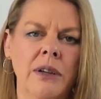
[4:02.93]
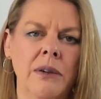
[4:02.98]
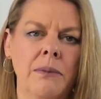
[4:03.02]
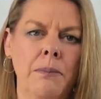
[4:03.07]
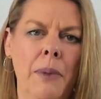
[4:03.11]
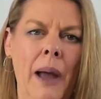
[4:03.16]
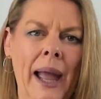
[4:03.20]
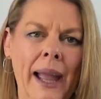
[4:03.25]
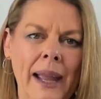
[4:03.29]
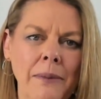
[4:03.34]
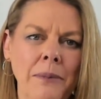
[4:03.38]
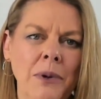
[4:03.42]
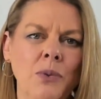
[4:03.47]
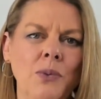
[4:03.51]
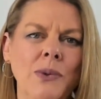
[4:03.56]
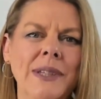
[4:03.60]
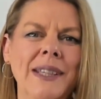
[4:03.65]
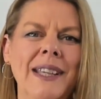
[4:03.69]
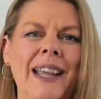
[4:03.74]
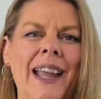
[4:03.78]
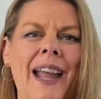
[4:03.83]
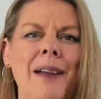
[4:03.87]

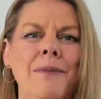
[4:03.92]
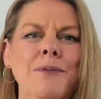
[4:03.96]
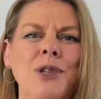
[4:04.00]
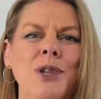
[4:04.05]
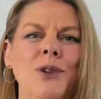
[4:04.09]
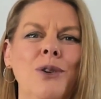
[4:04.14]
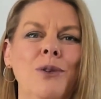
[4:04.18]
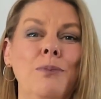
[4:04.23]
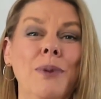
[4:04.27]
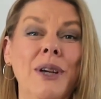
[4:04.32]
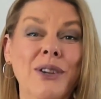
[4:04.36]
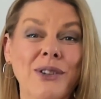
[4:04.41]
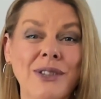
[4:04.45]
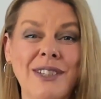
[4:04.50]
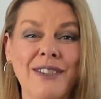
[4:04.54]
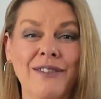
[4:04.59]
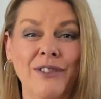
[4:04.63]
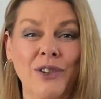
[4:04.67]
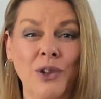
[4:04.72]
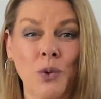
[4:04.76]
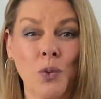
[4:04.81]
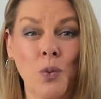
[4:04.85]
payment came to you because
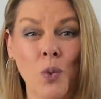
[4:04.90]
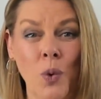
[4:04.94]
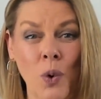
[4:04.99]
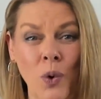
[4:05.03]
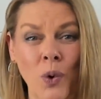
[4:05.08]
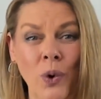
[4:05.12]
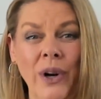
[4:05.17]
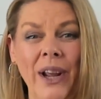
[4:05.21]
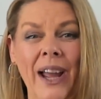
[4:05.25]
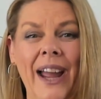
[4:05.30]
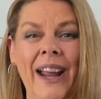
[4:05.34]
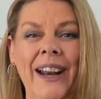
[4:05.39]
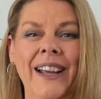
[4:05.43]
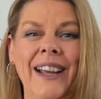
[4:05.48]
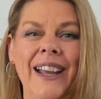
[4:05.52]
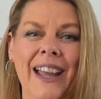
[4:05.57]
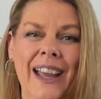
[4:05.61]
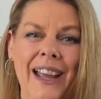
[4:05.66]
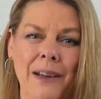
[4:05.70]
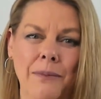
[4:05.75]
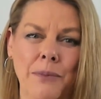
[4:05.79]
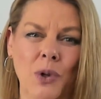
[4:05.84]
of an award and it
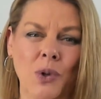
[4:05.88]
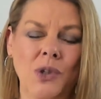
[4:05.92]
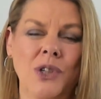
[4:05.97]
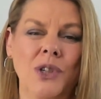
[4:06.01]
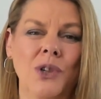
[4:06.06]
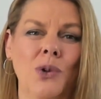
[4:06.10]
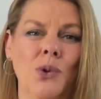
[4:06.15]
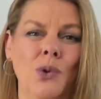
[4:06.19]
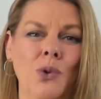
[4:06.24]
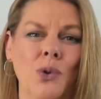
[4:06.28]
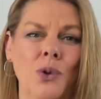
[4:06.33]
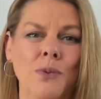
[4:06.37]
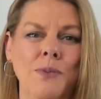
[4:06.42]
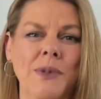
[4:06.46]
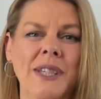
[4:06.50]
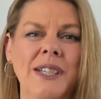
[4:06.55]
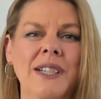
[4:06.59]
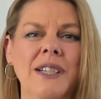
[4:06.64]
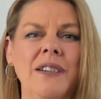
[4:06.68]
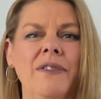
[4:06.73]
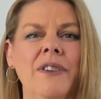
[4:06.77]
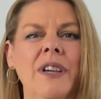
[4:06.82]
came onto your group
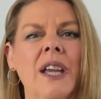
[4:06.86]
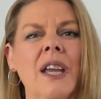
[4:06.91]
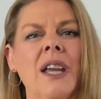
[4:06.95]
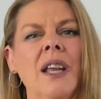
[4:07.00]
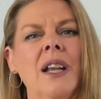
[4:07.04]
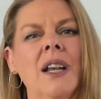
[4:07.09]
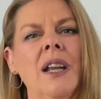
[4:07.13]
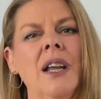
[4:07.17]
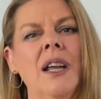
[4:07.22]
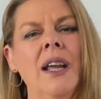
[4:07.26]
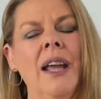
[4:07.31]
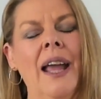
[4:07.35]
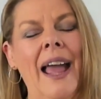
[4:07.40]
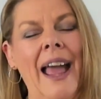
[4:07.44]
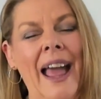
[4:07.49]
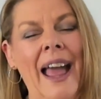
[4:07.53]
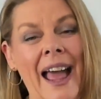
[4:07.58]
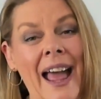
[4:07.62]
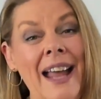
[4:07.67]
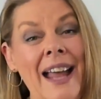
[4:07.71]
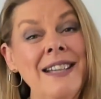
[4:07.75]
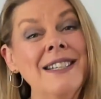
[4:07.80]
certificate,
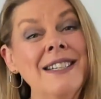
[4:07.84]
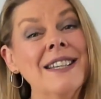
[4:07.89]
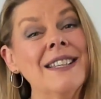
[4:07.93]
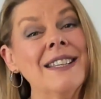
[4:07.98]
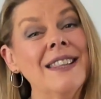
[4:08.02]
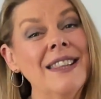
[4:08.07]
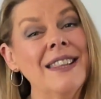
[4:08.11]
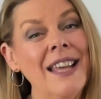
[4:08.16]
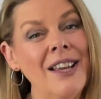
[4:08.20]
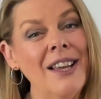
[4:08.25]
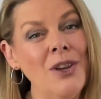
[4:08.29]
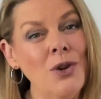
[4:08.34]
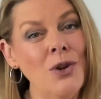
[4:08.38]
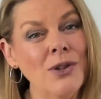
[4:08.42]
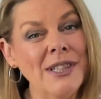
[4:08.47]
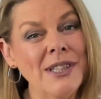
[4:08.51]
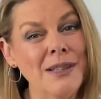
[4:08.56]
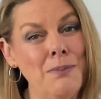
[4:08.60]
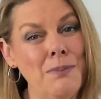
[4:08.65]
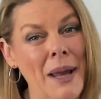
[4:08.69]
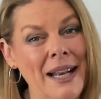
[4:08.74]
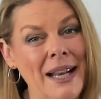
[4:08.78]
and that you
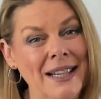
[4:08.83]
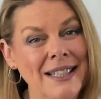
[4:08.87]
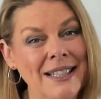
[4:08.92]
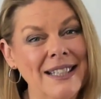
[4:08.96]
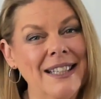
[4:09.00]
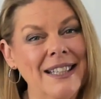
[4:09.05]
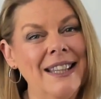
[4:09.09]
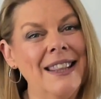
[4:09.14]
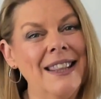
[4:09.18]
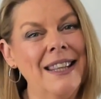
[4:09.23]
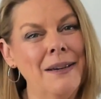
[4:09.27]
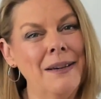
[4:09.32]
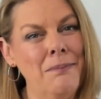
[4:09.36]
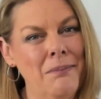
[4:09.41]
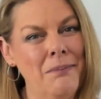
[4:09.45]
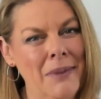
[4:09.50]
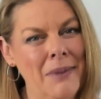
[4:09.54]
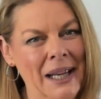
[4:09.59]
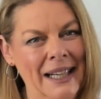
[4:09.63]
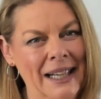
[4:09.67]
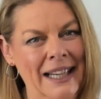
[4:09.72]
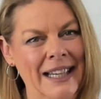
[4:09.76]
spent the
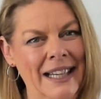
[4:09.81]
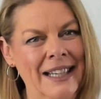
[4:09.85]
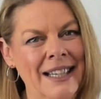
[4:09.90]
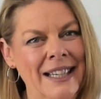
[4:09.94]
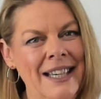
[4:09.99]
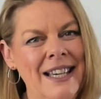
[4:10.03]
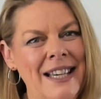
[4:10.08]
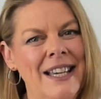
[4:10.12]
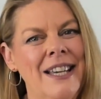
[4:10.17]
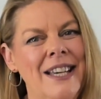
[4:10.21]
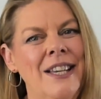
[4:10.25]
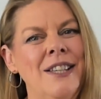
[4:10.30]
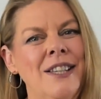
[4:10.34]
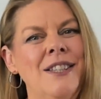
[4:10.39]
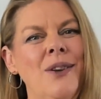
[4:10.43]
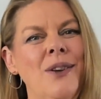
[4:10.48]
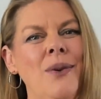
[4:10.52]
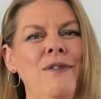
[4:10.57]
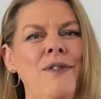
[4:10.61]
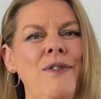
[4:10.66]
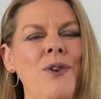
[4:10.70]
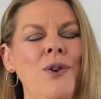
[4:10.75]
money. So
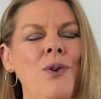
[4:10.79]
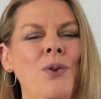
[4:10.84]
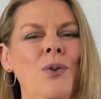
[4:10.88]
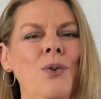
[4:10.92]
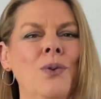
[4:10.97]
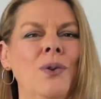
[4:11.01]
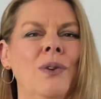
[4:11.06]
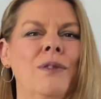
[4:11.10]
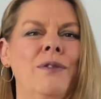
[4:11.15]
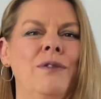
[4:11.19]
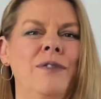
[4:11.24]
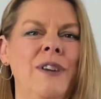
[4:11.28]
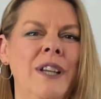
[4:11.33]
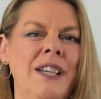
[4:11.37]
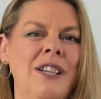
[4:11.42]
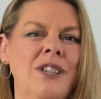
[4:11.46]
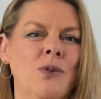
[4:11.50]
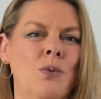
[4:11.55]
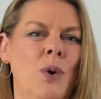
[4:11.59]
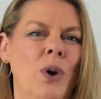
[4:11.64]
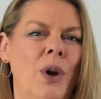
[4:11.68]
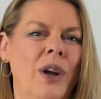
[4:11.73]
if you
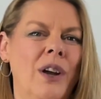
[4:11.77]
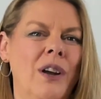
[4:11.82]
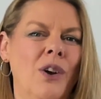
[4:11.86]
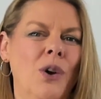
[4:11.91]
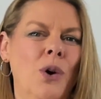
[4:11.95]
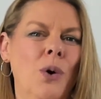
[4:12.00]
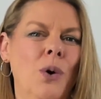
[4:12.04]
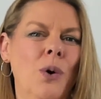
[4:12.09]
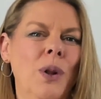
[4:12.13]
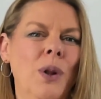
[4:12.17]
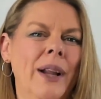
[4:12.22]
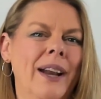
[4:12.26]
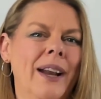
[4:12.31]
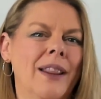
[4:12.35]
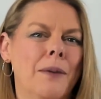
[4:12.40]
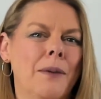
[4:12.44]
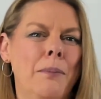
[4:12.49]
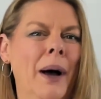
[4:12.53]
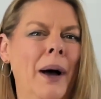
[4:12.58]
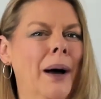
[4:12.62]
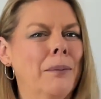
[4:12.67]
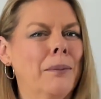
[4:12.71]
finish work and call in at the
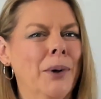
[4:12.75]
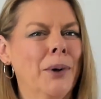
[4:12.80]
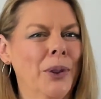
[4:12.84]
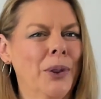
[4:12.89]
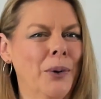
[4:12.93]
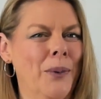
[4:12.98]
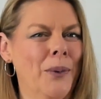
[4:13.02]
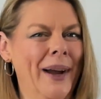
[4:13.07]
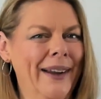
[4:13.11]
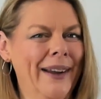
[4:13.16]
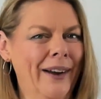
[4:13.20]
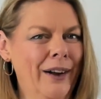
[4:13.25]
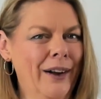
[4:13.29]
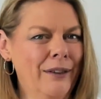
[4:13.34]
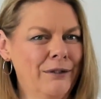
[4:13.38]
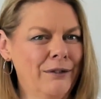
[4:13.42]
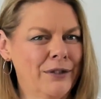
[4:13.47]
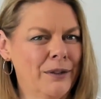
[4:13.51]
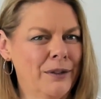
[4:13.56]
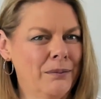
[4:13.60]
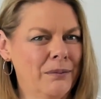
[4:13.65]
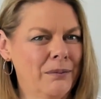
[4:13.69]
pub on the way home
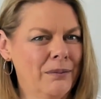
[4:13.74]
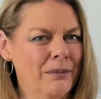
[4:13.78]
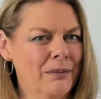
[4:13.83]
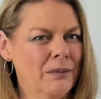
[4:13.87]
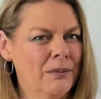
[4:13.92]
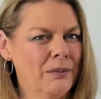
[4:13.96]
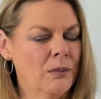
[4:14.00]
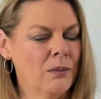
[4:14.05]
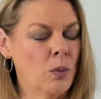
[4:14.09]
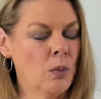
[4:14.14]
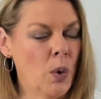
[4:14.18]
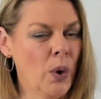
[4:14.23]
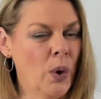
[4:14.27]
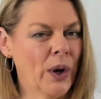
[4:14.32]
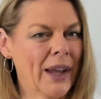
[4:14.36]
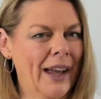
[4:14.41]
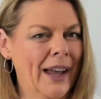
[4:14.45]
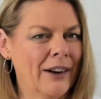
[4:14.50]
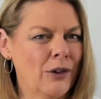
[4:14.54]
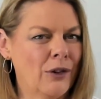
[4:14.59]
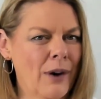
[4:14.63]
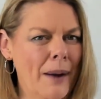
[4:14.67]
from work
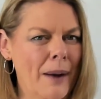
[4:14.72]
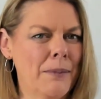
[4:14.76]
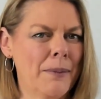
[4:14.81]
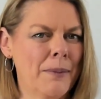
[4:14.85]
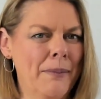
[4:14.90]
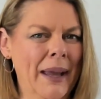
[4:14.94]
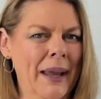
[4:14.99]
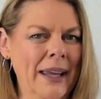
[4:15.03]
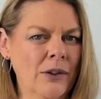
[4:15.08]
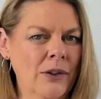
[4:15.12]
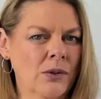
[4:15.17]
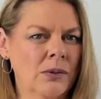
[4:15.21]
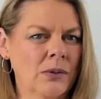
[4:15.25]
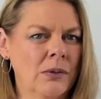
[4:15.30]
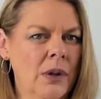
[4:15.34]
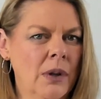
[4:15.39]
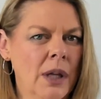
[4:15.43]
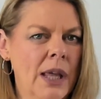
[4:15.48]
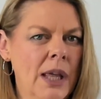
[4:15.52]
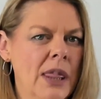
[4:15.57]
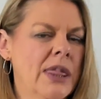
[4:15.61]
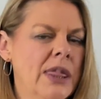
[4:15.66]
and grab a meal,
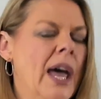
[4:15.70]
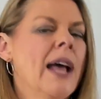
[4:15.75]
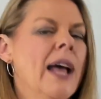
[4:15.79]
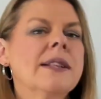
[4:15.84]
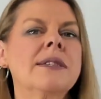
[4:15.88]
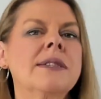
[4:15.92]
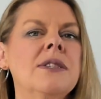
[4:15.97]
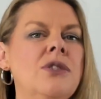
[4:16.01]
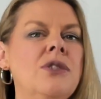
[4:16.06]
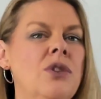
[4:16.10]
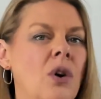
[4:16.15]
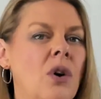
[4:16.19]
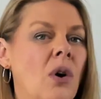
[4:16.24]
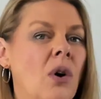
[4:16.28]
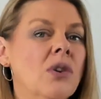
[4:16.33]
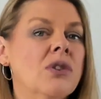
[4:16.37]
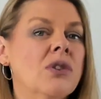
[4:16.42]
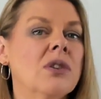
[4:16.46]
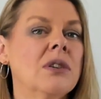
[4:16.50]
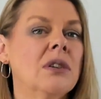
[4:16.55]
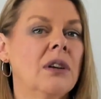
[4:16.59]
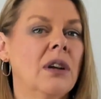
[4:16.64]
that's
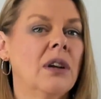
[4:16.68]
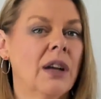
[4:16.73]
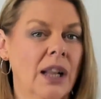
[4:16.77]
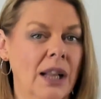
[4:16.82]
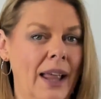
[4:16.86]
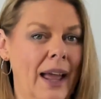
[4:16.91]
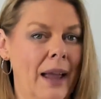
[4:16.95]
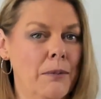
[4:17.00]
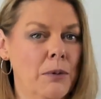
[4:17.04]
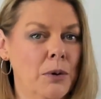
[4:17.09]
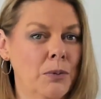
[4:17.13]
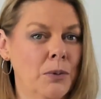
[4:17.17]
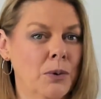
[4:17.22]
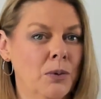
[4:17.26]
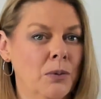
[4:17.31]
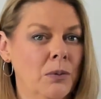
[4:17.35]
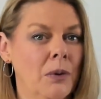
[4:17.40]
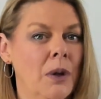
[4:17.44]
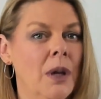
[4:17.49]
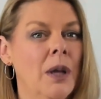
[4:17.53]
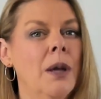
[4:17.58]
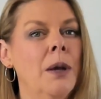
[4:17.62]
not claimable
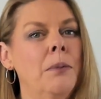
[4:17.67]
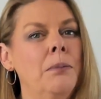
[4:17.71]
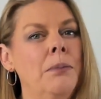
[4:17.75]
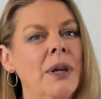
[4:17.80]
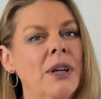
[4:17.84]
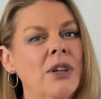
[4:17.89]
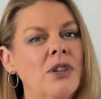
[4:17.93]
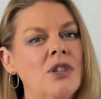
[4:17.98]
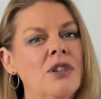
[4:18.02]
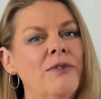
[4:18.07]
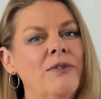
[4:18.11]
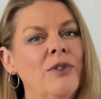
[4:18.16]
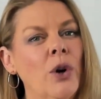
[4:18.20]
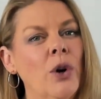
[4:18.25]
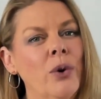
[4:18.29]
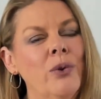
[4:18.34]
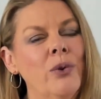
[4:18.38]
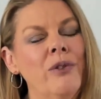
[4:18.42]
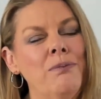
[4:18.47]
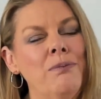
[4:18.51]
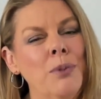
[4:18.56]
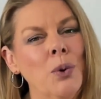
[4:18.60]
because you've got
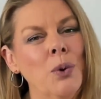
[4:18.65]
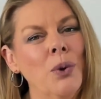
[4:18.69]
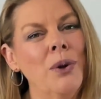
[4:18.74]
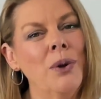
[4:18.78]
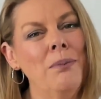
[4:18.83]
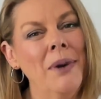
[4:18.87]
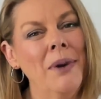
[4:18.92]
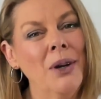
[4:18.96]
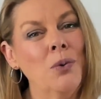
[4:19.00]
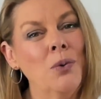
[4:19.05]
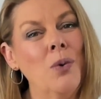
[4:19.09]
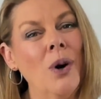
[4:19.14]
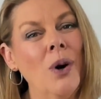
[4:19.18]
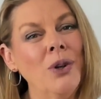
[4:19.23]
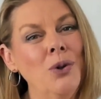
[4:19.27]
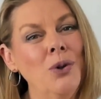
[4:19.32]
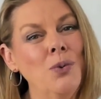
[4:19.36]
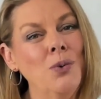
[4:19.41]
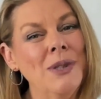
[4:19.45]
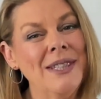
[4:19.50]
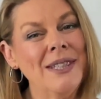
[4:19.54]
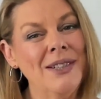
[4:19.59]
to have bought the meal while you
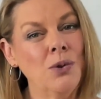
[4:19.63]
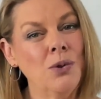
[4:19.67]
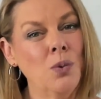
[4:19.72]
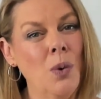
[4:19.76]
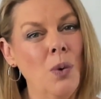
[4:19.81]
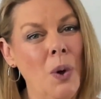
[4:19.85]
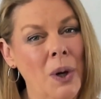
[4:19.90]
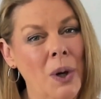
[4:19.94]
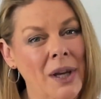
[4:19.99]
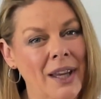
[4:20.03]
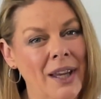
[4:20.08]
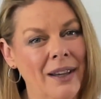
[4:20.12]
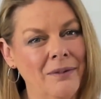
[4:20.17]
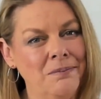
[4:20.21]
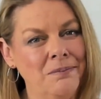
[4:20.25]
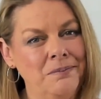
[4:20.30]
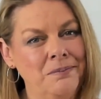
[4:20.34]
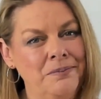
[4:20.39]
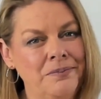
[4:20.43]
were still working.